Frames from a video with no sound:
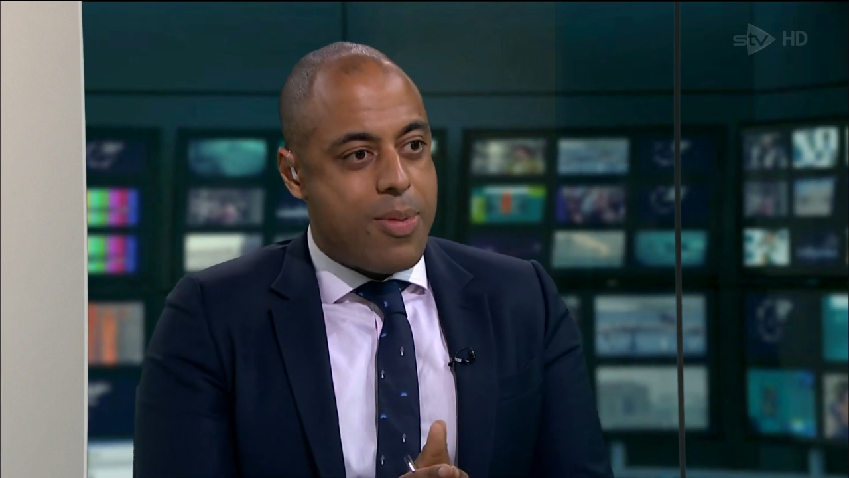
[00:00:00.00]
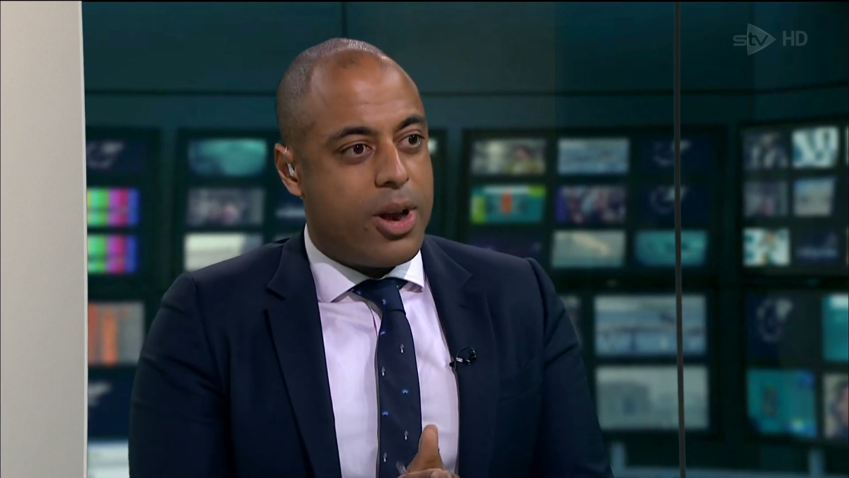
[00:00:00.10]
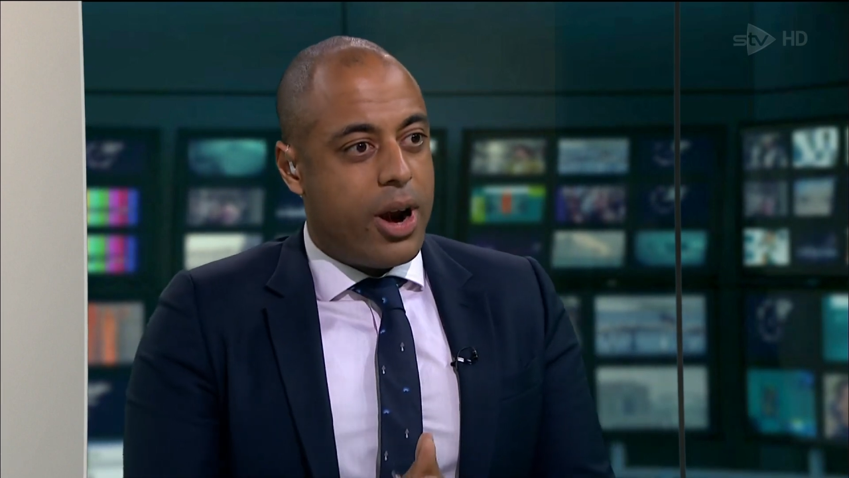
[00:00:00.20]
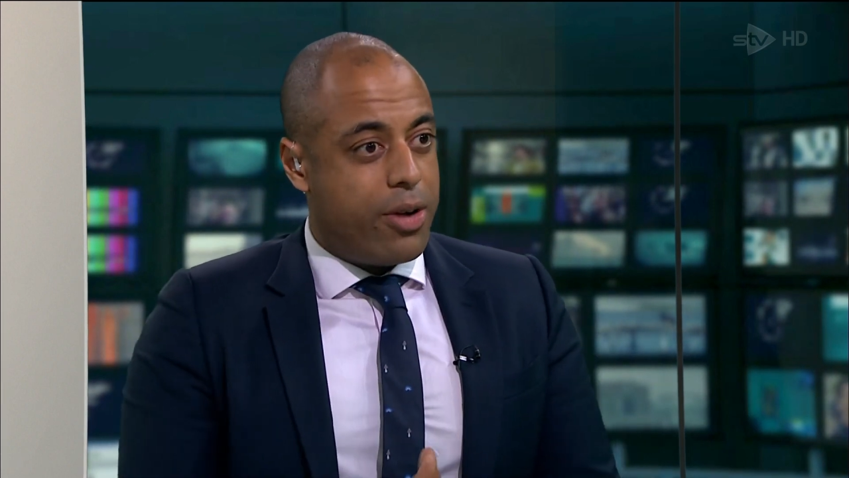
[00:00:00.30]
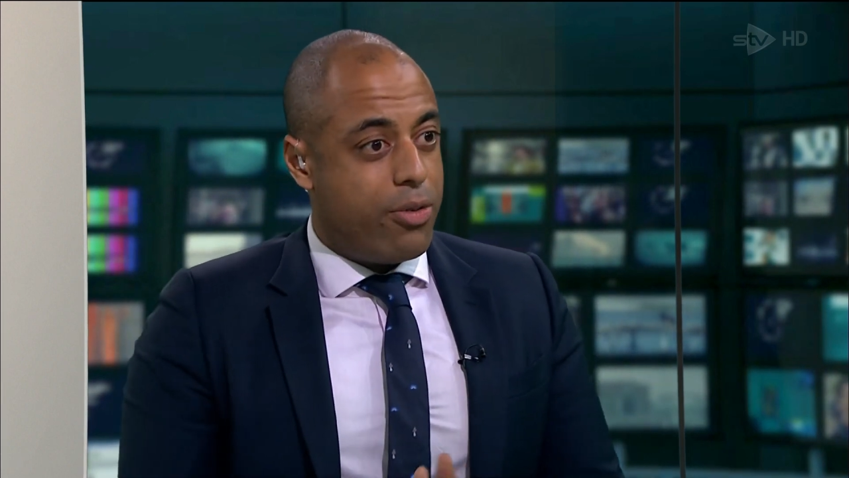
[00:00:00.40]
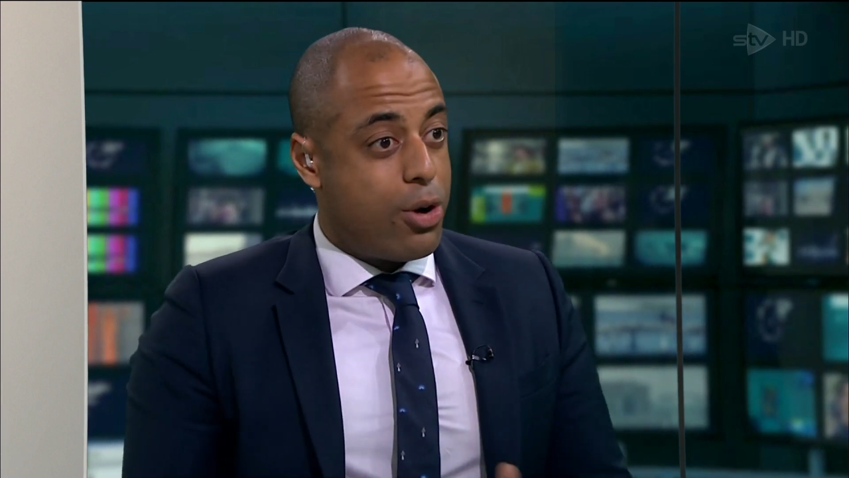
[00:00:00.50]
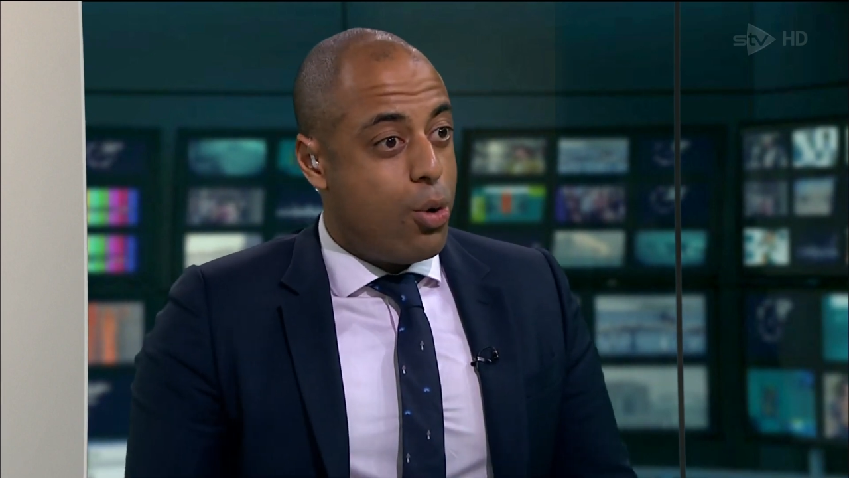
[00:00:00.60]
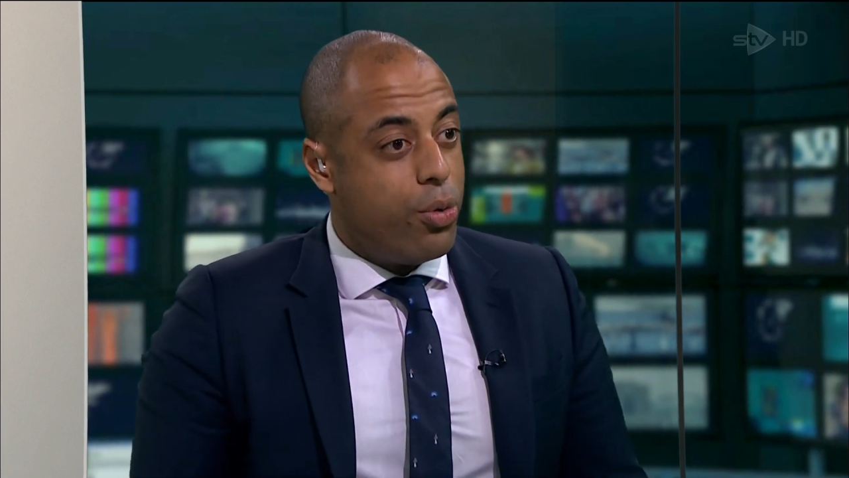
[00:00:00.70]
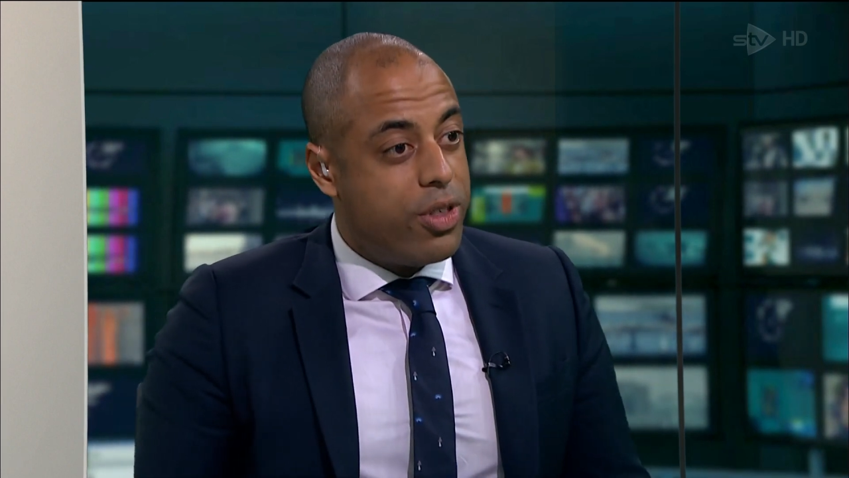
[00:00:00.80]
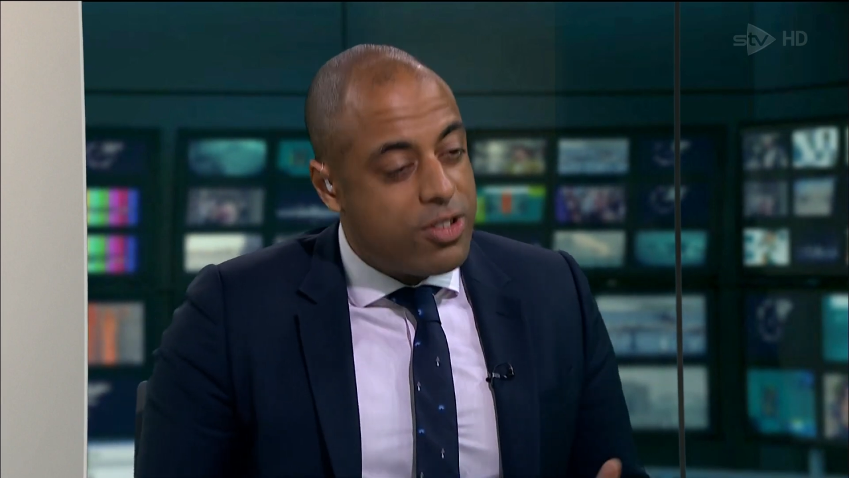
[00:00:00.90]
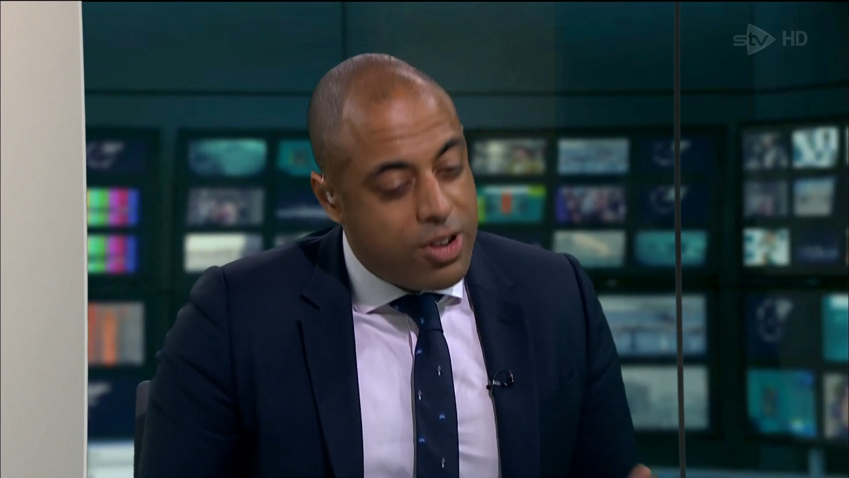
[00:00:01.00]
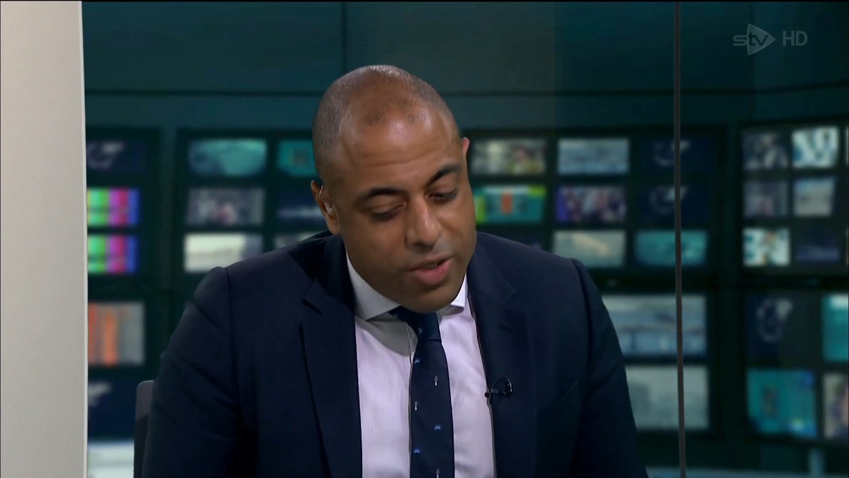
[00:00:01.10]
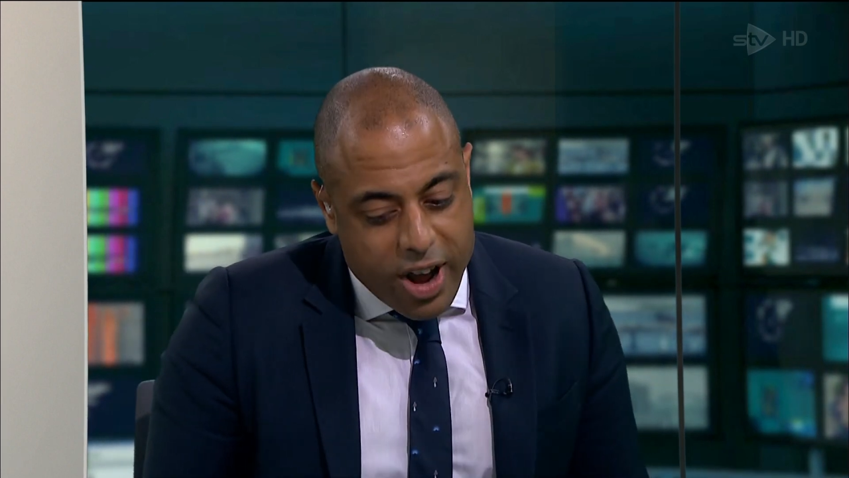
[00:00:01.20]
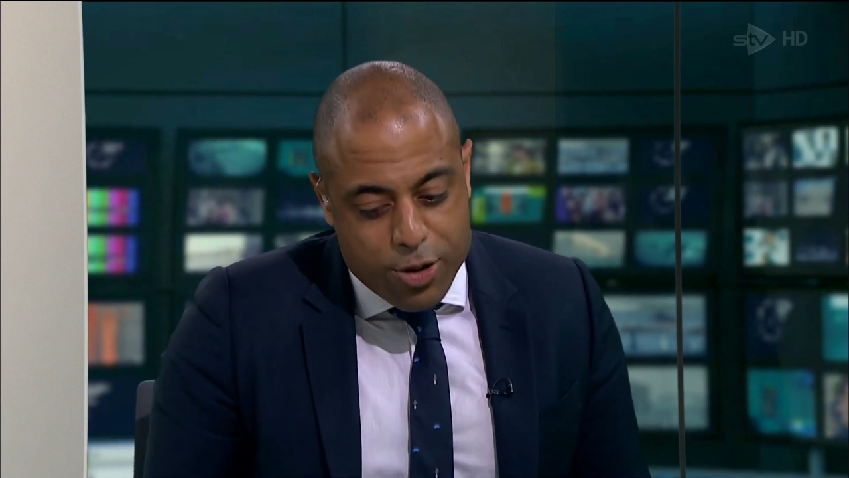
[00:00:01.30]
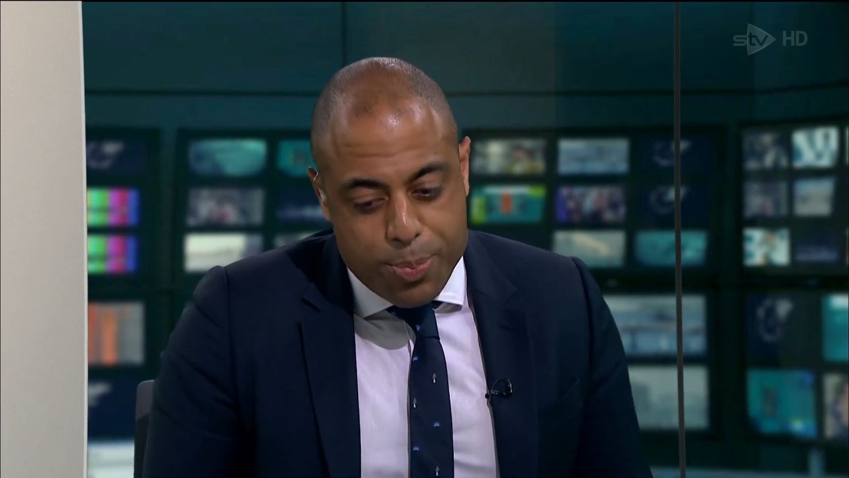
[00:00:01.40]
that I recall this
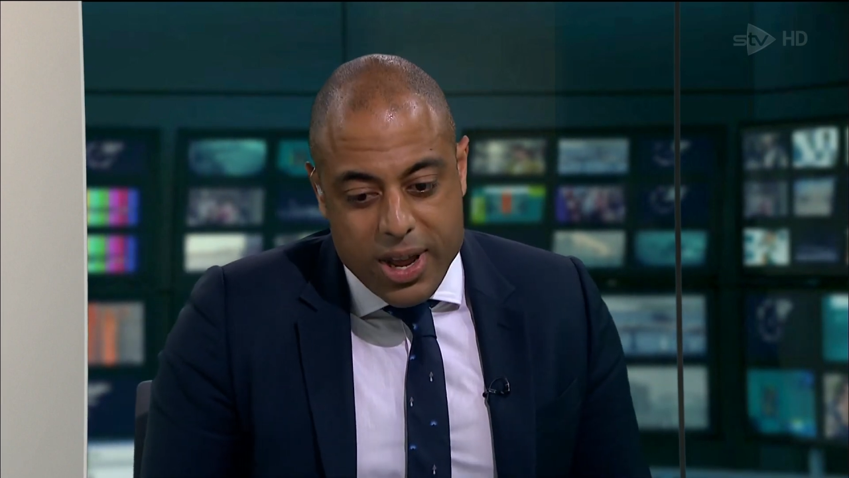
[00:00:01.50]
advice mm.